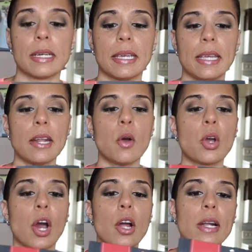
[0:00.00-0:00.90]

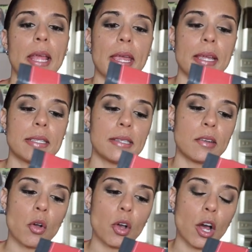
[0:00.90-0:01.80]
Keto Carne,
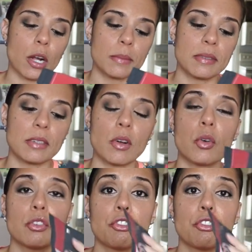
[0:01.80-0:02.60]
zero carbs, zero